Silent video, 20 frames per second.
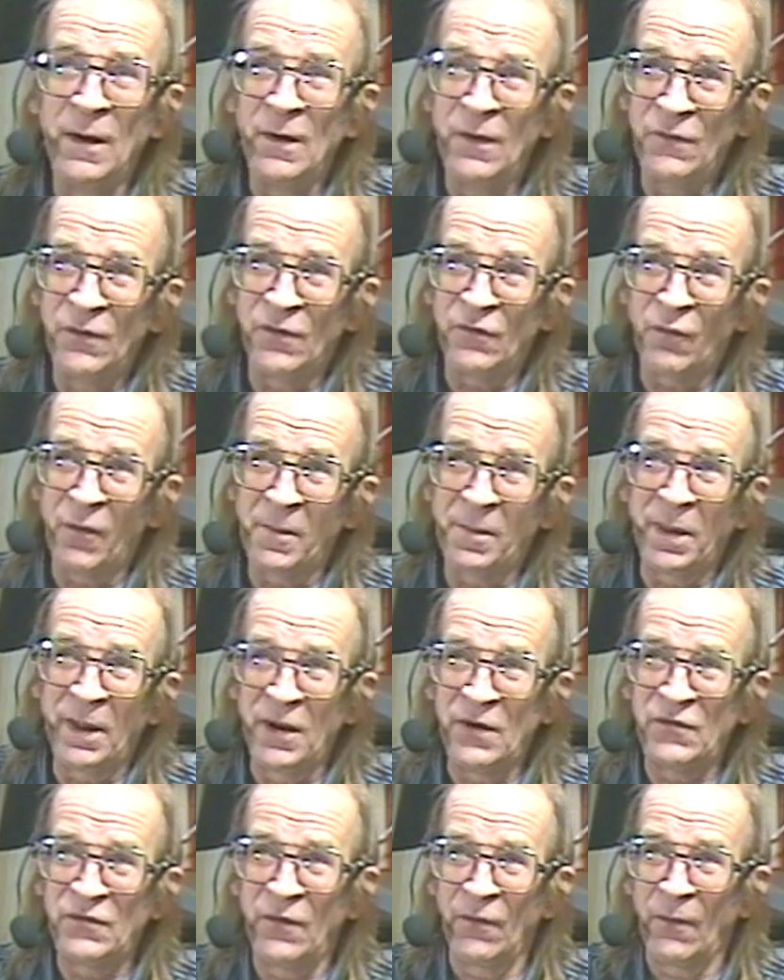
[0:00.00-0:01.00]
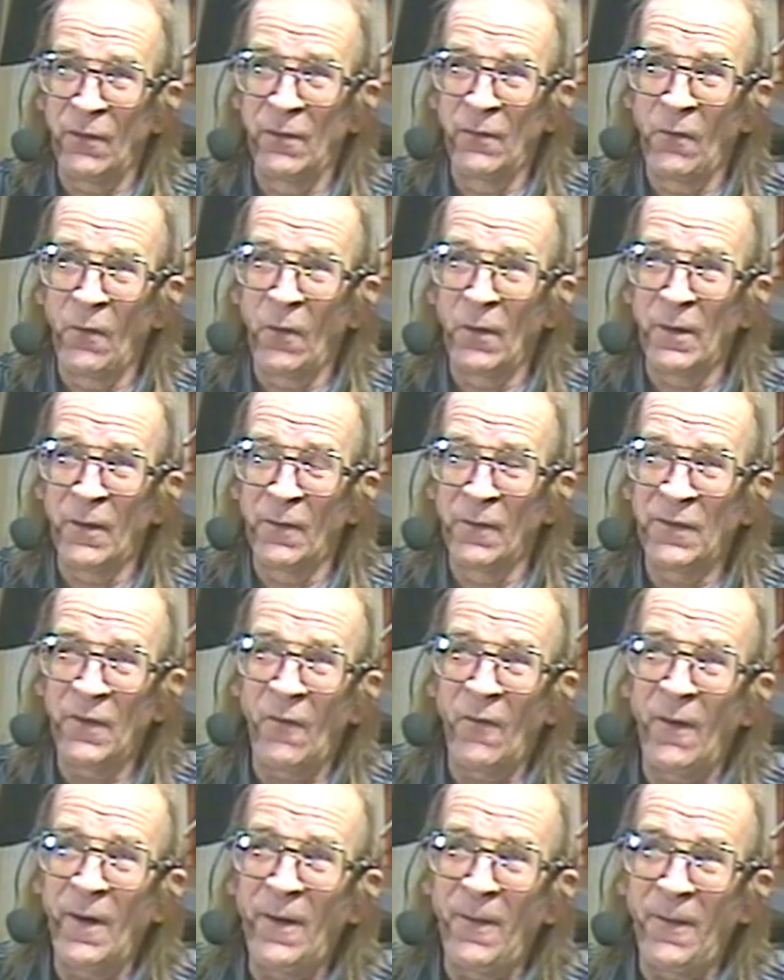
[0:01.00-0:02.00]
Just replace your roller with
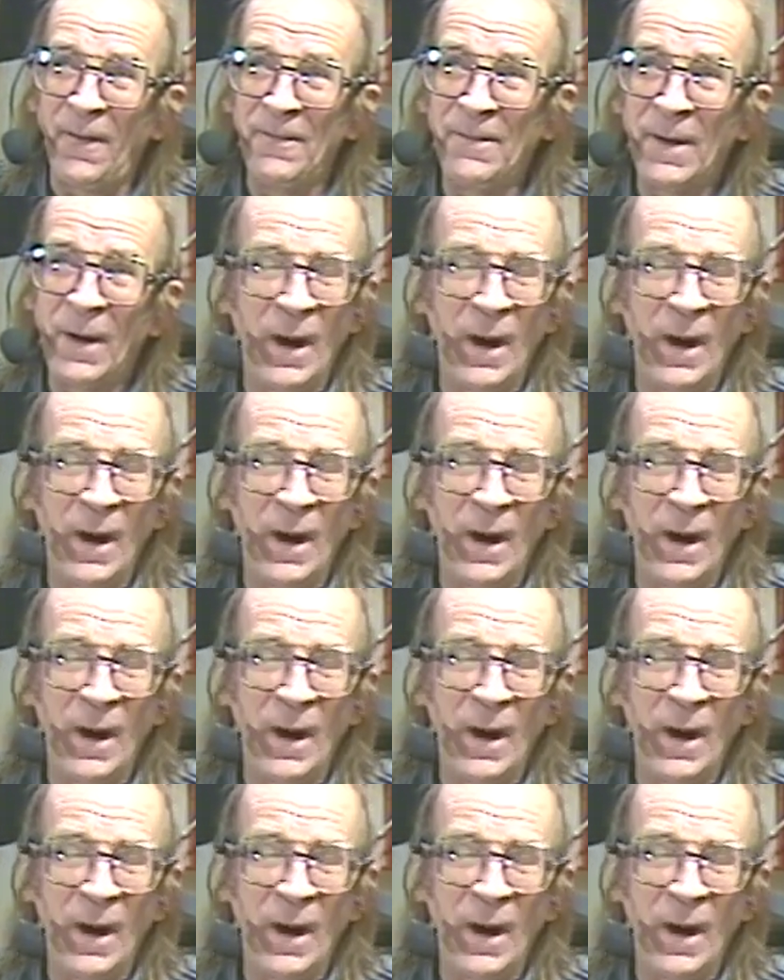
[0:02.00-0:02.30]
oil.